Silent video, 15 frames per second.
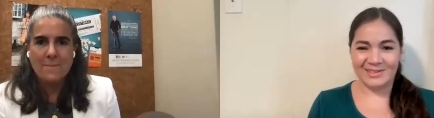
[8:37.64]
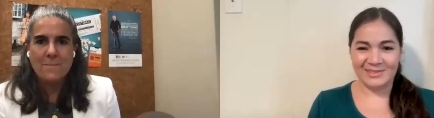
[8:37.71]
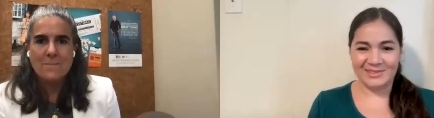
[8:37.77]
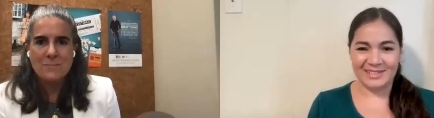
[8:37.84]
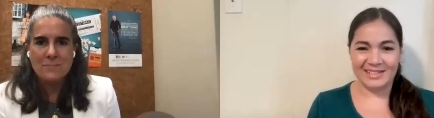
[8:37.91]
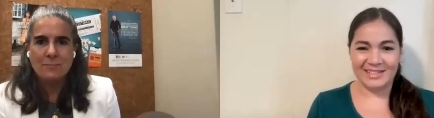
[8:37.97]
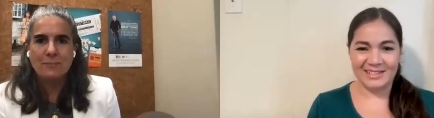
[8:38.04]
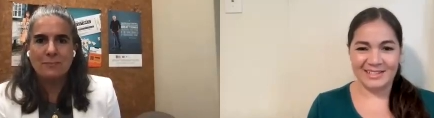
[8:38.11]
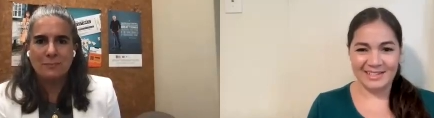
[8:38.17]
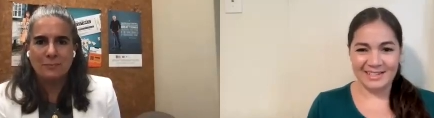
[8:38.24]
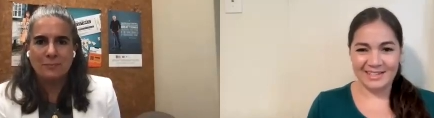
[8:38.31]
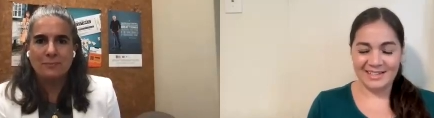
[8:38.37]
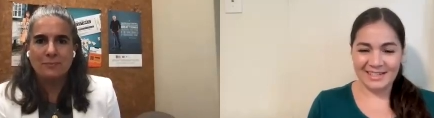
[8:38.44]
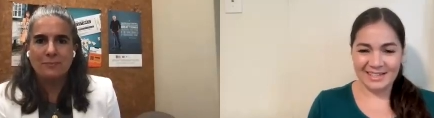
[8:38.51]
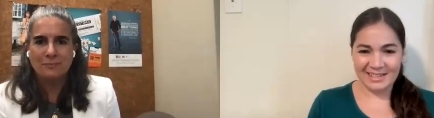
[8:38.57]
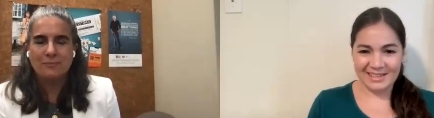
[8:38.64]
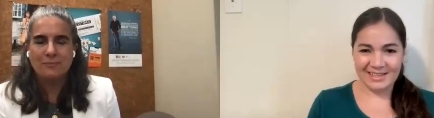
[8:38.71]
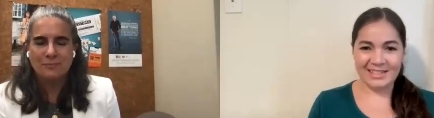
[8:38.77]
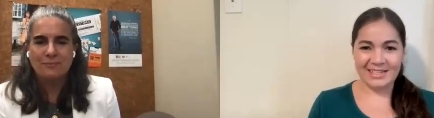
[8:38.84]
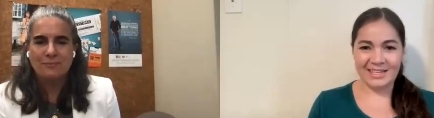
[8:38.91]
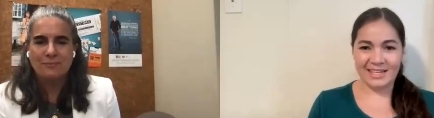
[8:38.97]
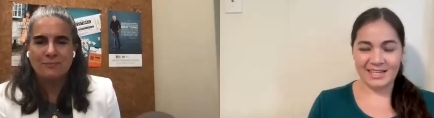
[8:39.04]
Speaker 1: So like
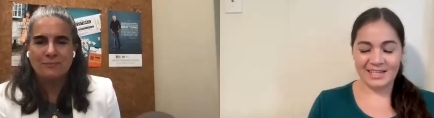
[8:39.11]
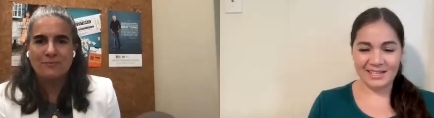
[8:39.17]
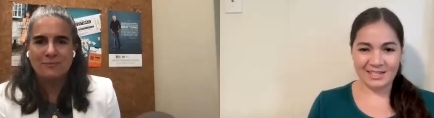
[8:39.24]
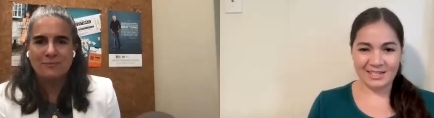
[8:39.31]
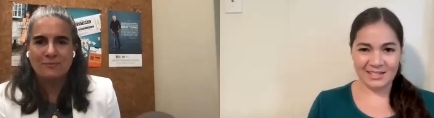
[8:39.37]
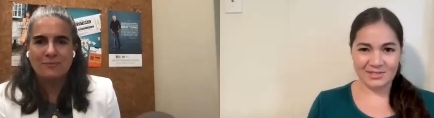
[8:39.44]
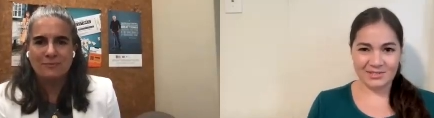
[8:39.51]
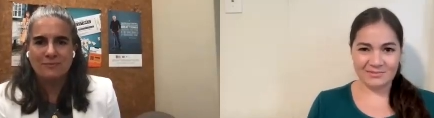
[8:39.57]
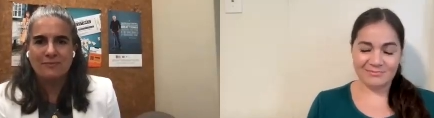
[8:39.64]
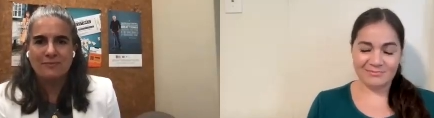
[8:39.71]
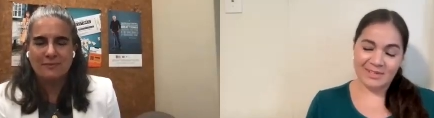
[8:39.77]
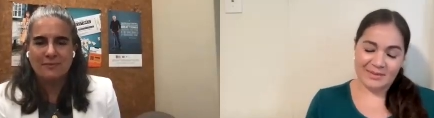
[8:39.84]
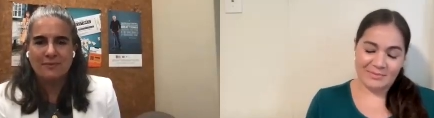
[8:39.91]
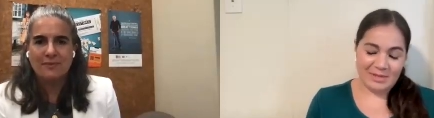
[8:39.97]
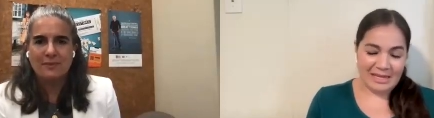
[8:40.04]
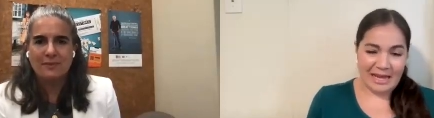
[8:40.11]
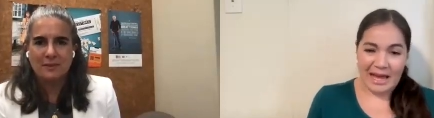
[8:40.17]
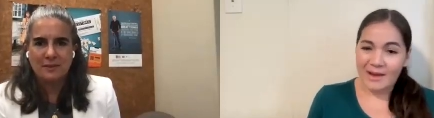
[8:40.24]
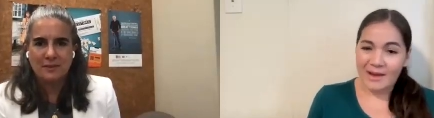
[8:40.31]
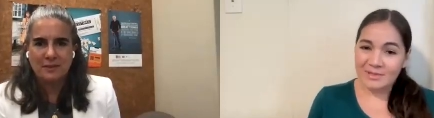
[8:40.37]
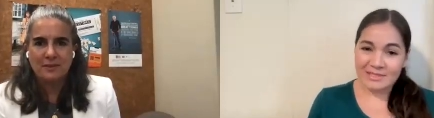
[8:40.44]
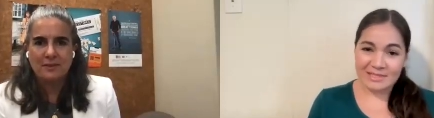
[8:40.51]
mm-hmm. get I mean,
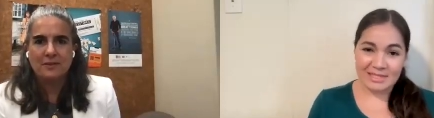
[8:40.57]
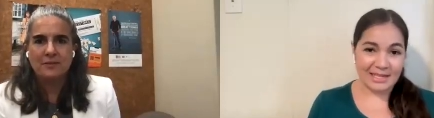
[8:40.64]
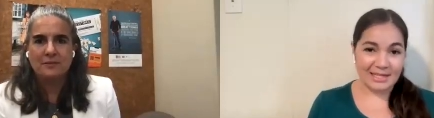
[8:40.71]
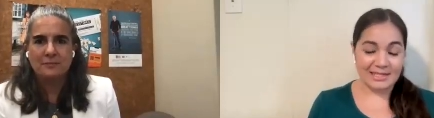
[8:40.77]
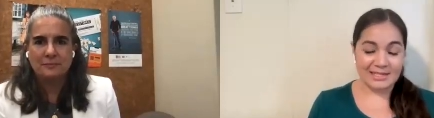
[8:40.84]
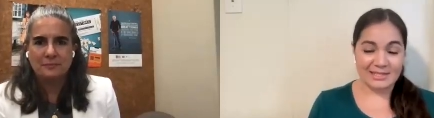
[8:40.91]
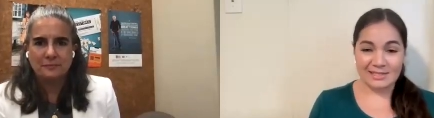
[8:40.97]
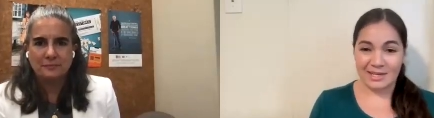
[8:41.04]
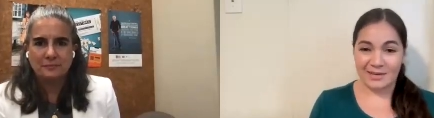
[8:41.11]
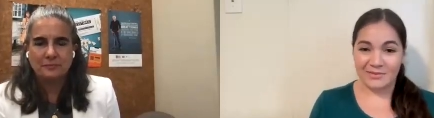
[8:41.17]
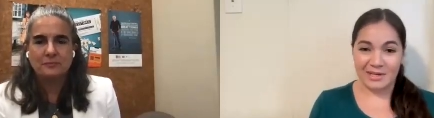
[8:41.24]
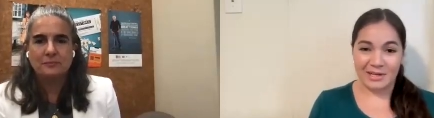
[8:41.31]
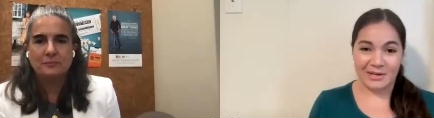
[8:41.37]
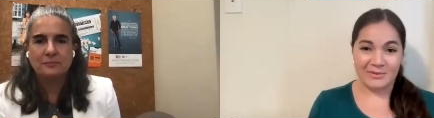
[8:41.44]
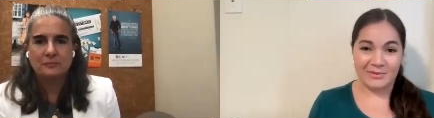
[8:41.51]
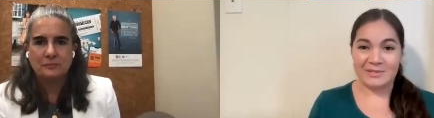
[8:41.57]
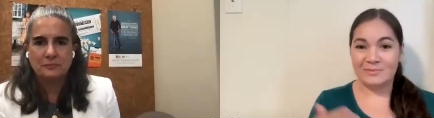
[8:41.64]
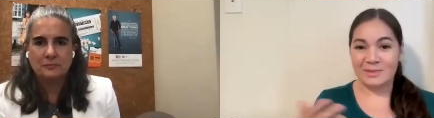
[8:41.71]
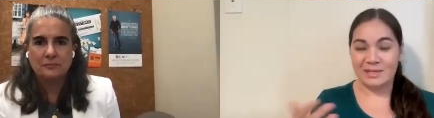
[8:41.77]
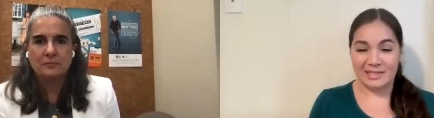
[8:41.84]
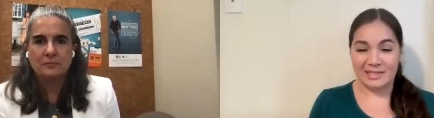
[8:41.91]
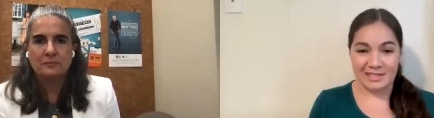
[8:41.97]
I would say at least 7 hours,
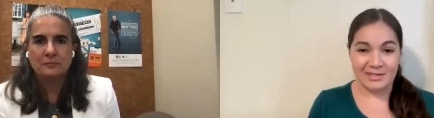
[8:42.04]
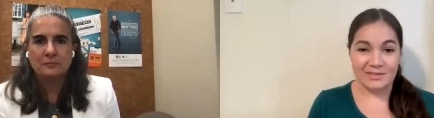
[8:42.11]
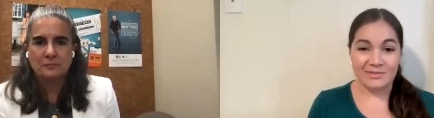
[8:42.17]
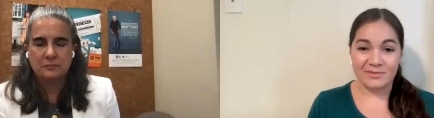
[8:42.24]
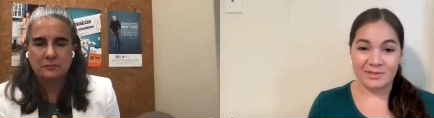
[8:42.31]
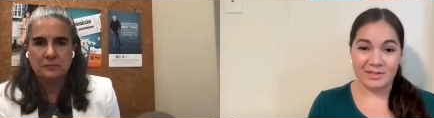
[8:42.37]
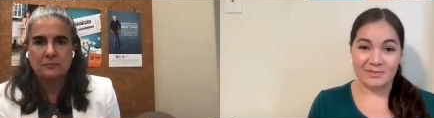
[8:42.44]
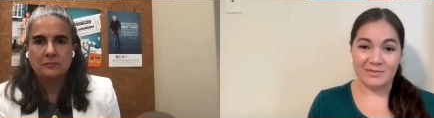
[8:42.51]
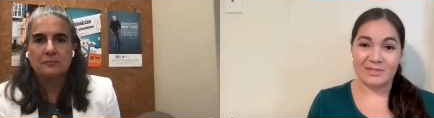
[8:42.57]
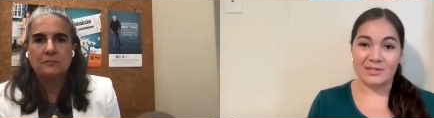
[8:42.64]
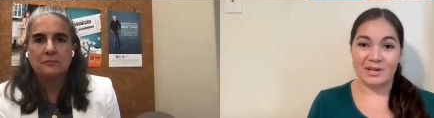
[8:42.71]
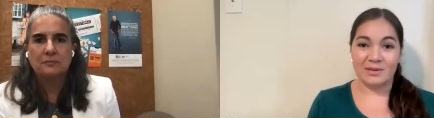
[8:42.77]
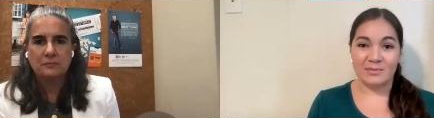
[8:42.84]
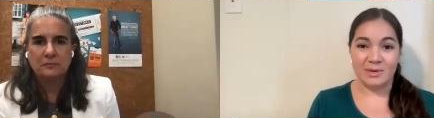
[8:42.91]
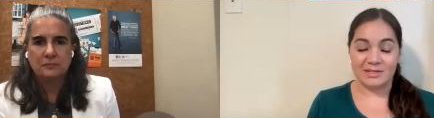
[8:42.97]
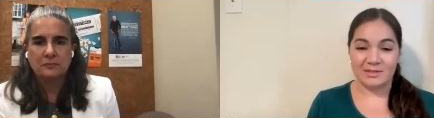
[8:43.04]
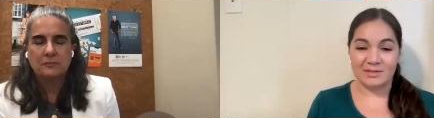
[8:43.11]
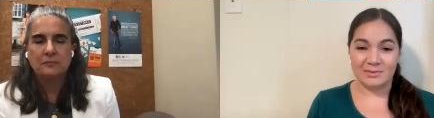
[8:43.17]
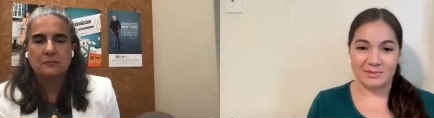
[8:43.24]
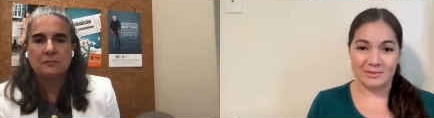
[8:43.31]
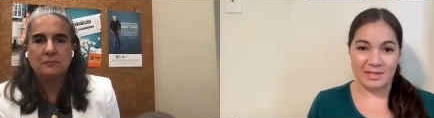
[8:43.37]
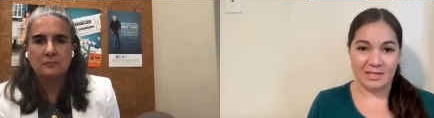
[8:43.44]
but if if it's not
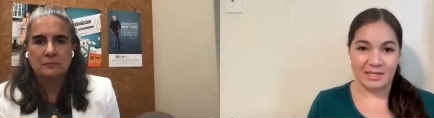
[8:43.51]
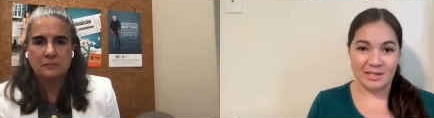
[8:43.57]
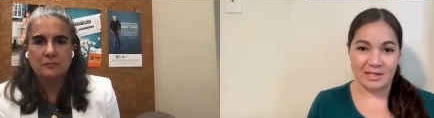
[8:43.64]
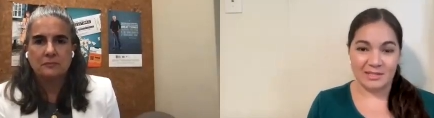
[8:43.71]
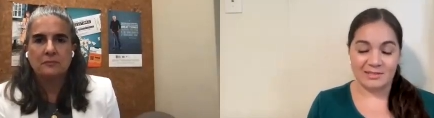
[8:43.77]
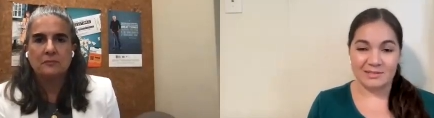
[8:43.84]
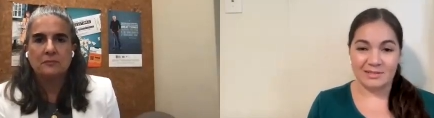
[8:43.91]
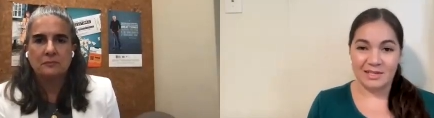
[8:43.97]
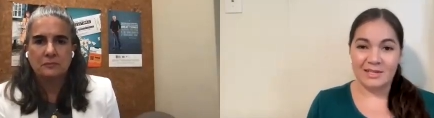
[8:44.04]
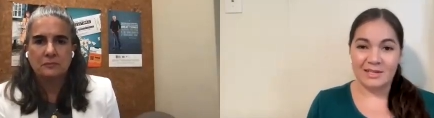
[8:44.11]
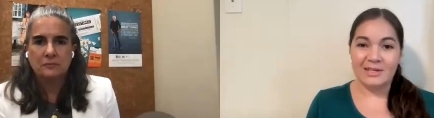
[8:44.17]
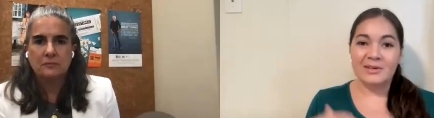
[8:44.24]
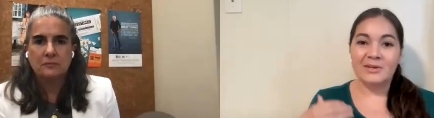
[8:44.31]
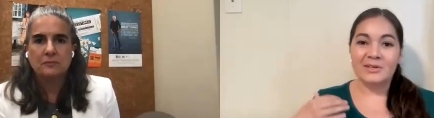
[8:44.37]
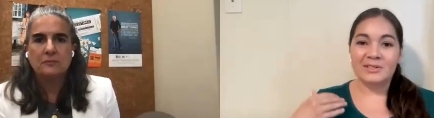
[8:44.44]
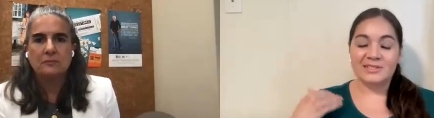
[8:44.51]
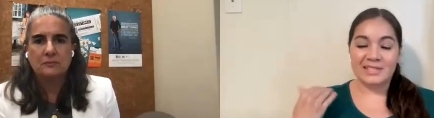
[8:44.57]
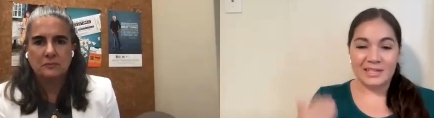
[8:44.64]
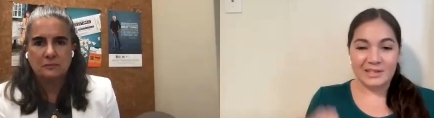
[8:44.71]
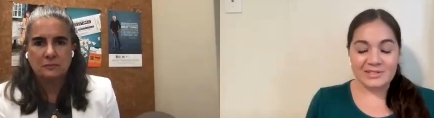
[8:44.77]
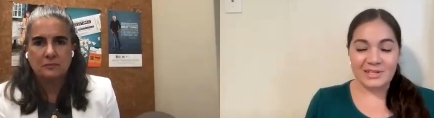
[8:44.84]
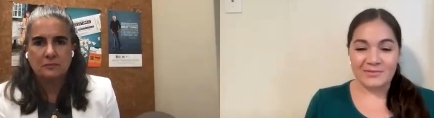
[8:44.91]
possible, right? As
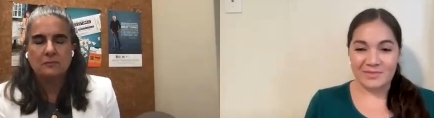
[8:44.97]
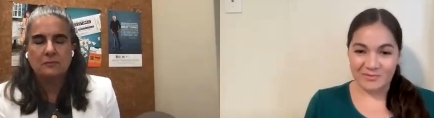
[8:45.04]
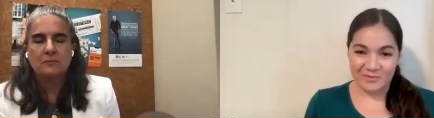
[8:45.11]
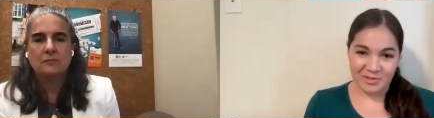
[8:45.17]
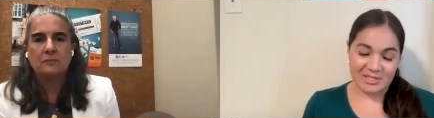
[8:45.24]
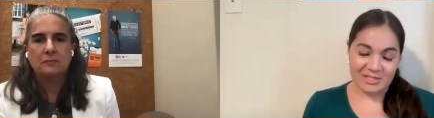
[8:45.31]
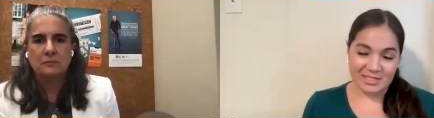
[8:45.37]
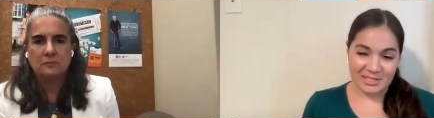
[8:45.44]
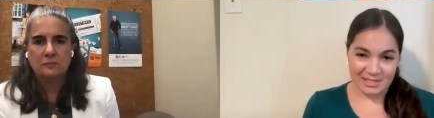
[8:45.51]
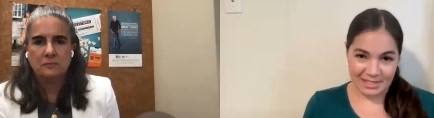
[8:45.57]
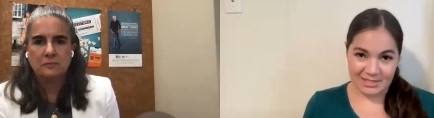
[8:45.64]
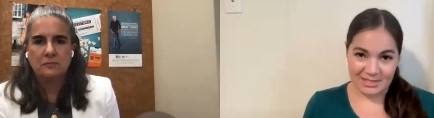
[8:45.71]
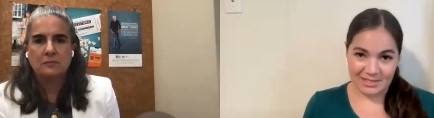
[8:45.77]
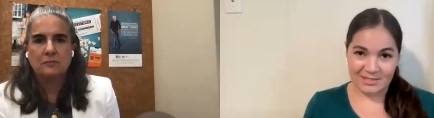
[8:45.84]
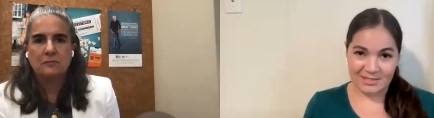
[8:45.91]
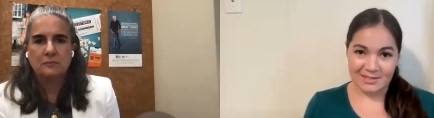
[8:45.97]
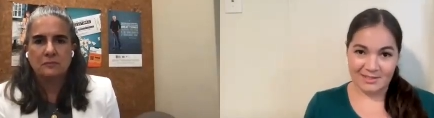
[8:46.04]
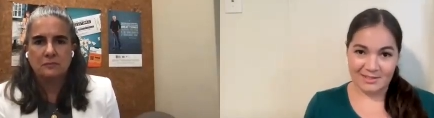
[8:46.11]
set yourself up for success.